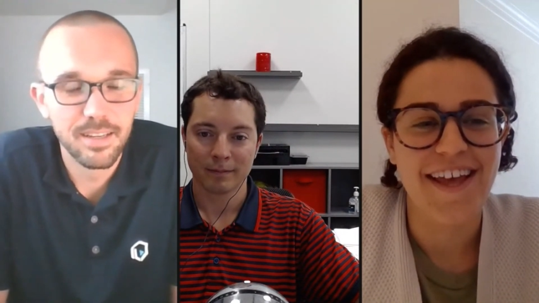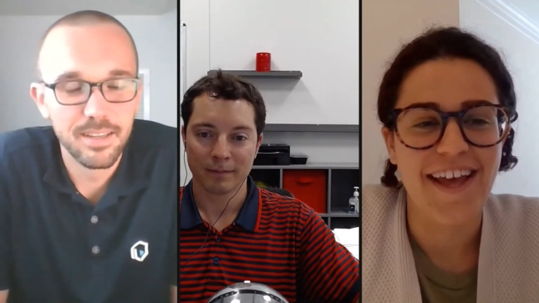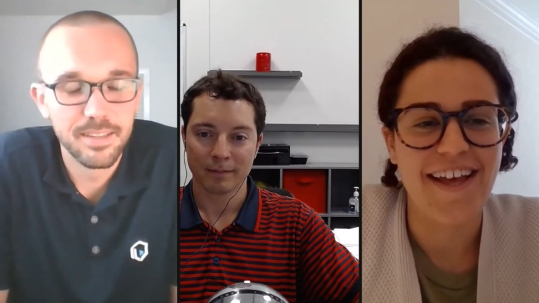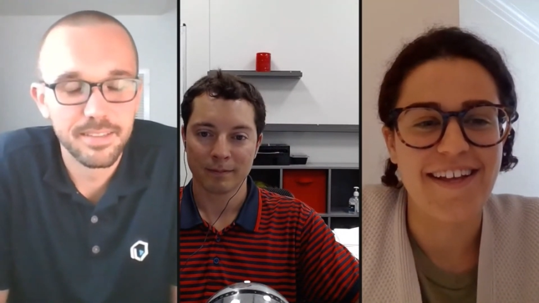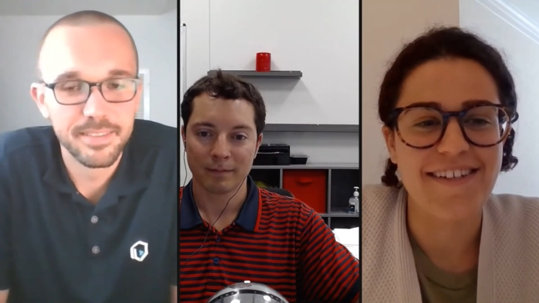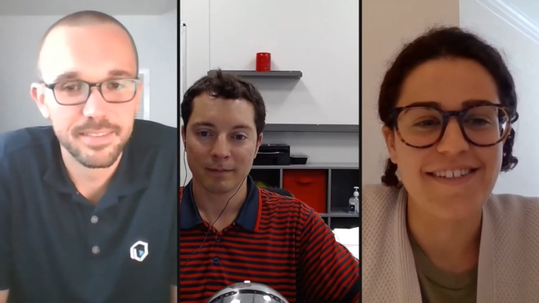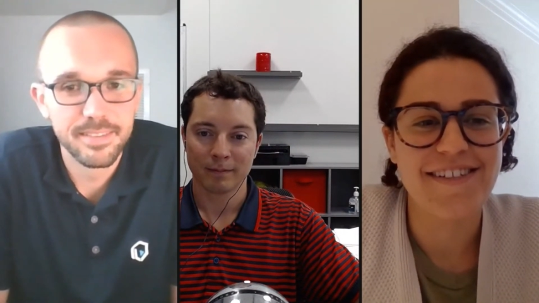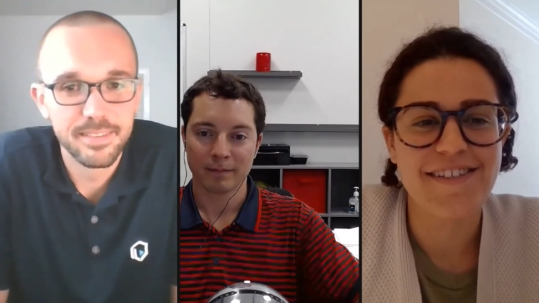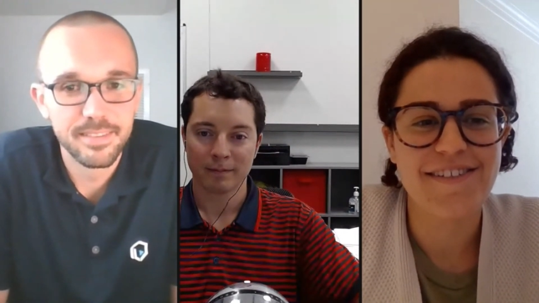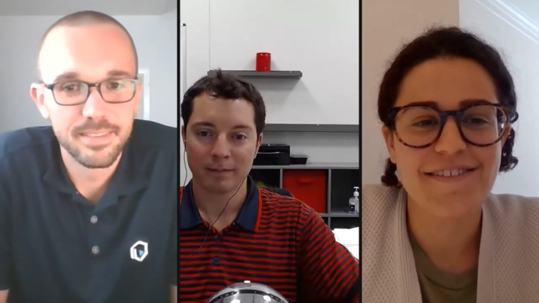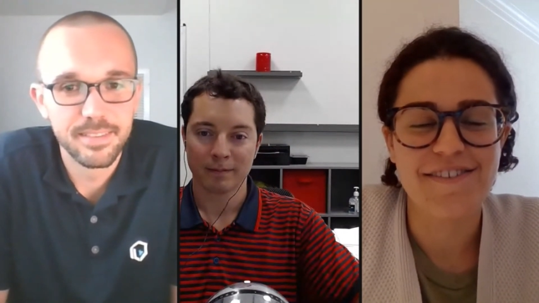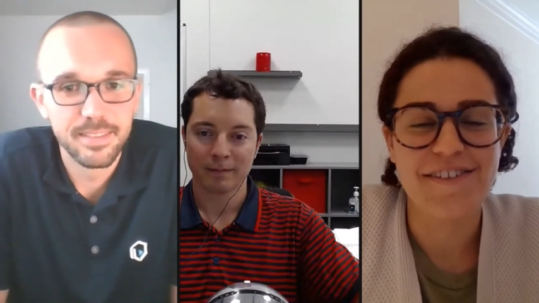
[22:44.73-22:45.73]
Speaker 1: And,
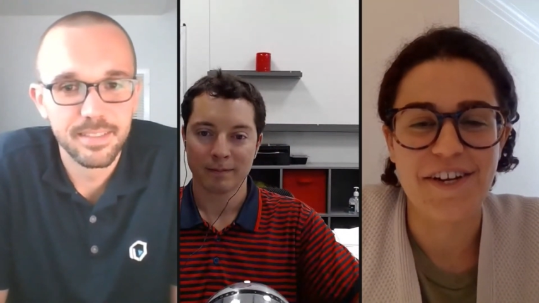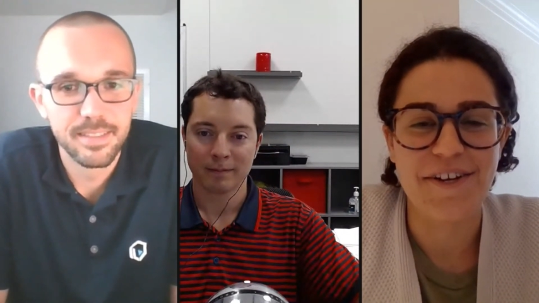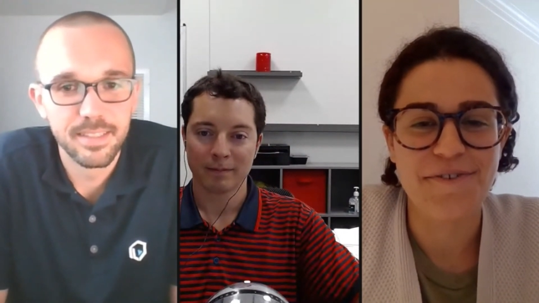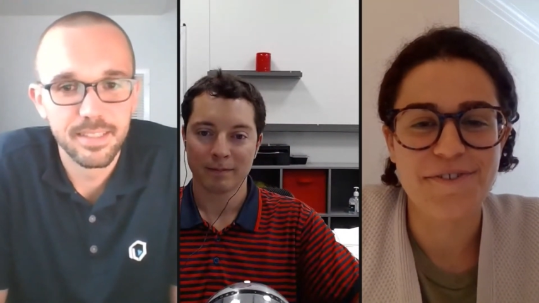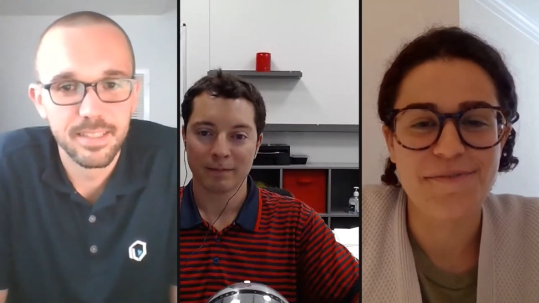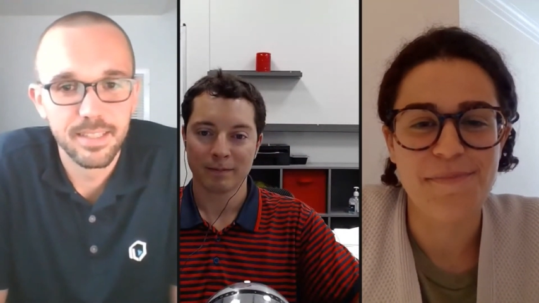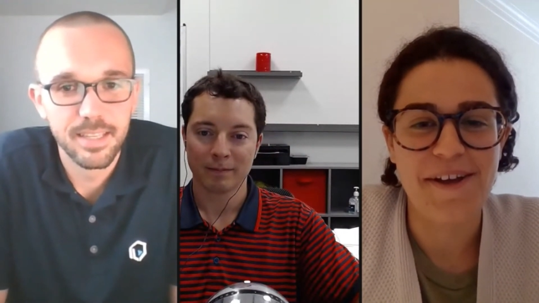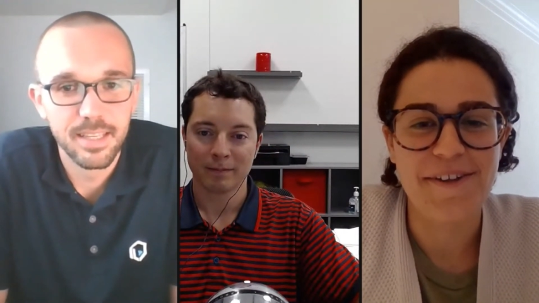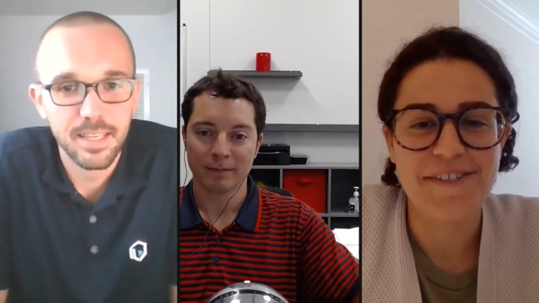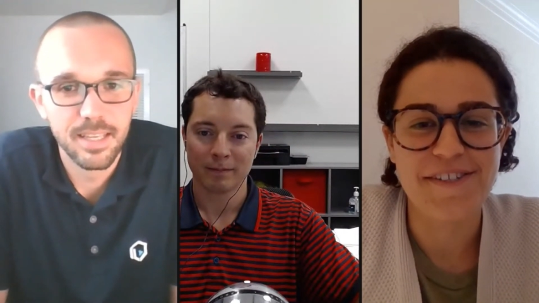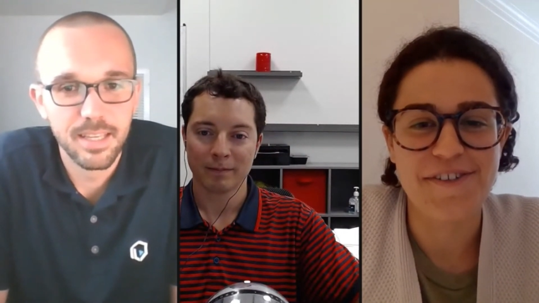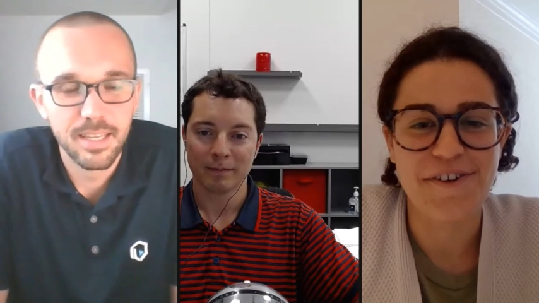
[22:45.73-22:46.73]
you know, to
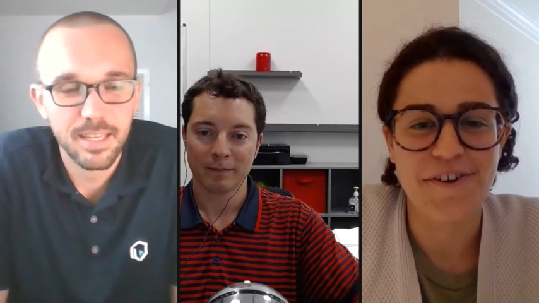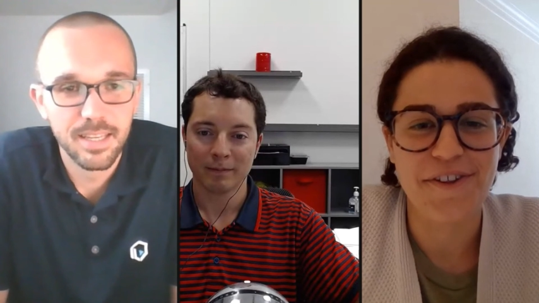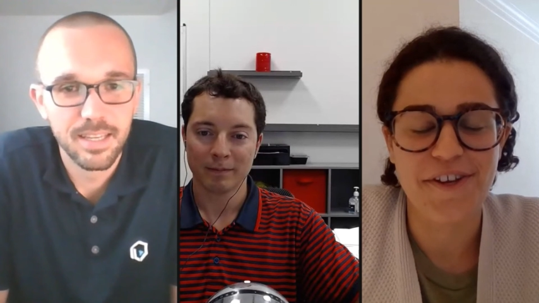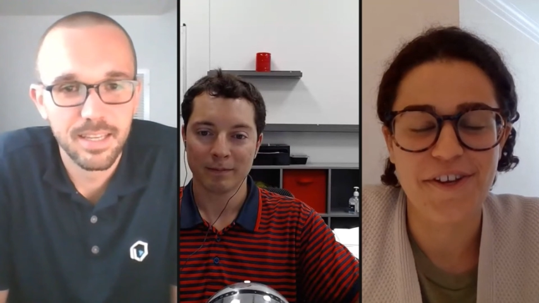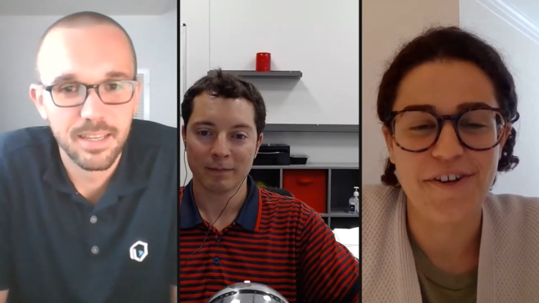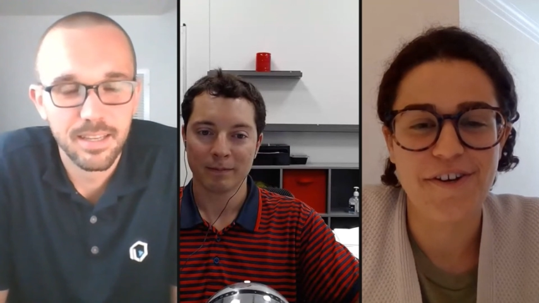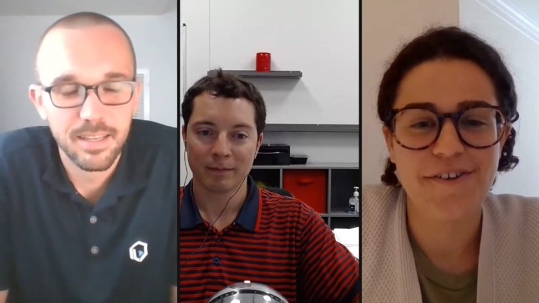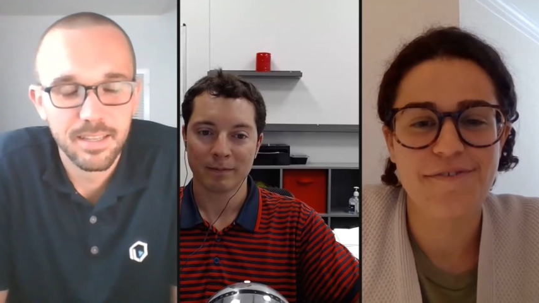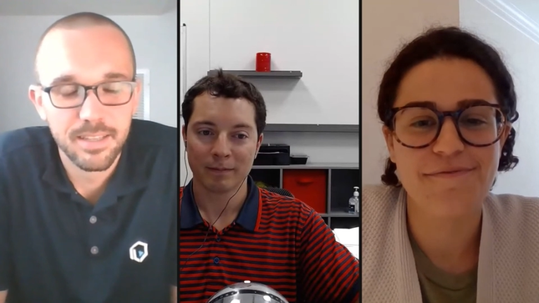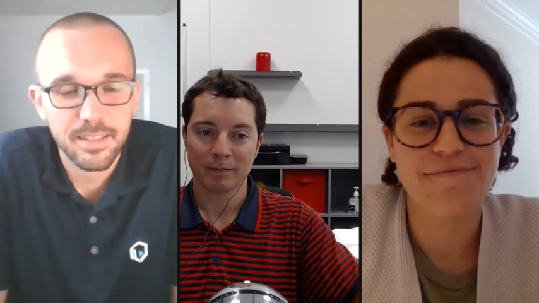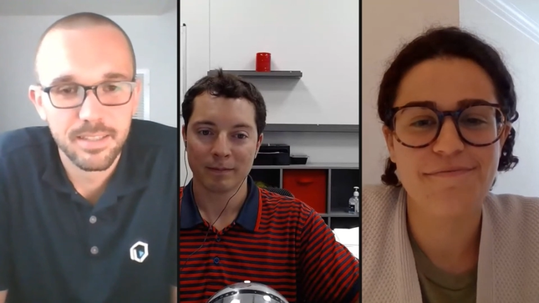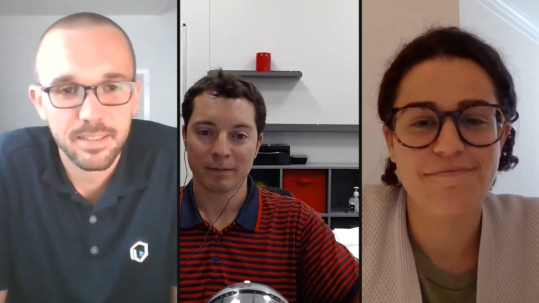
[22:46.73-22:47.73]
Myles's earlier
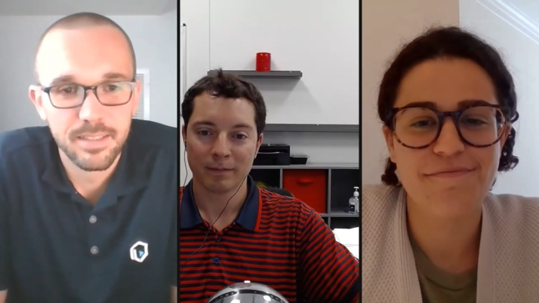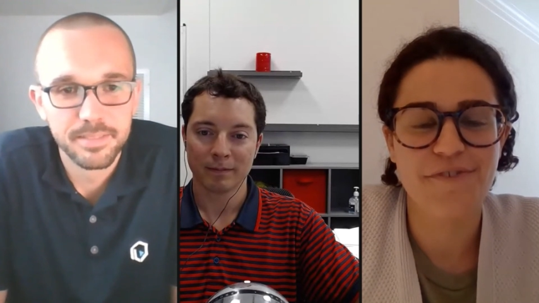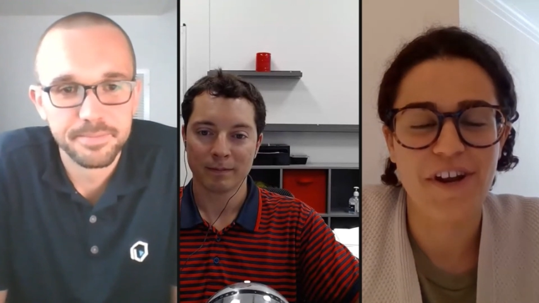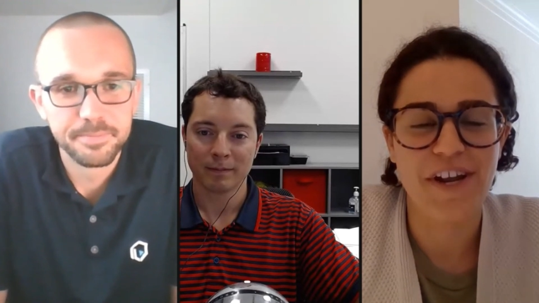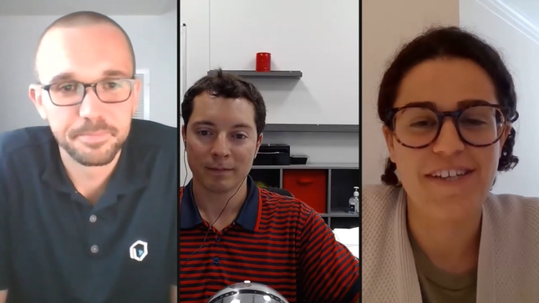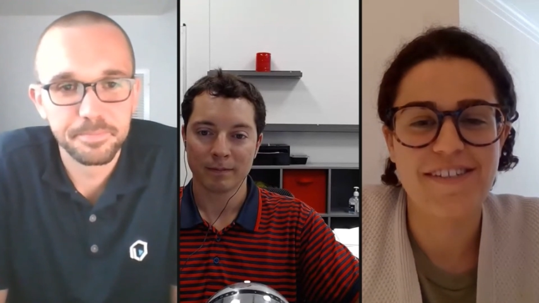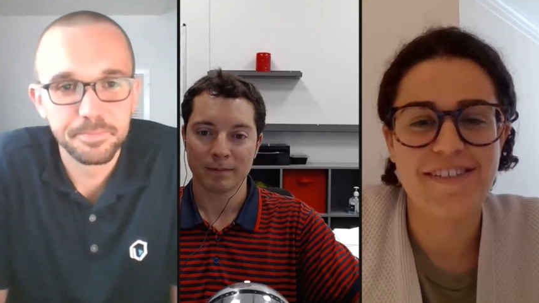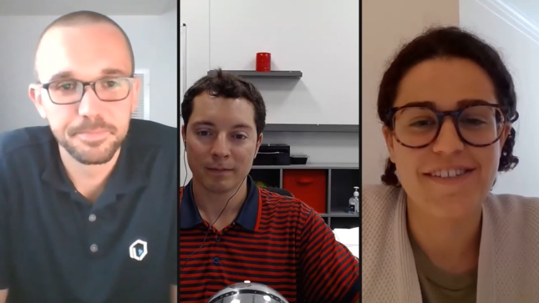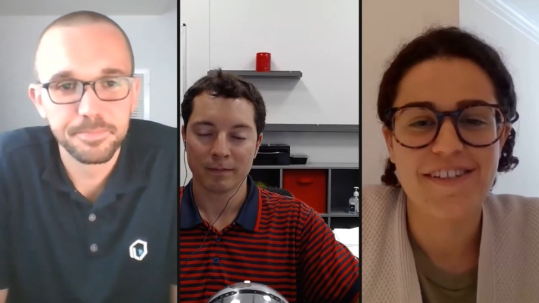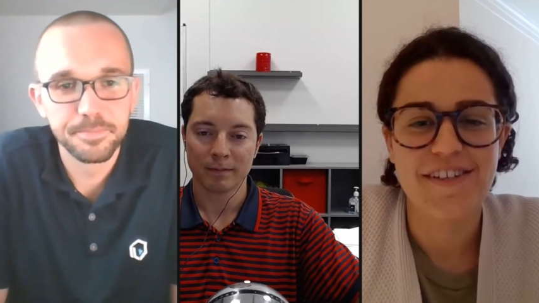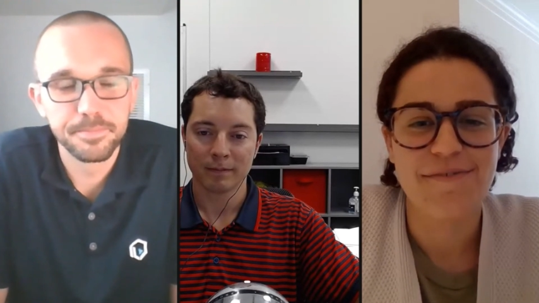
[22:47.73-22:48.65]
phrase,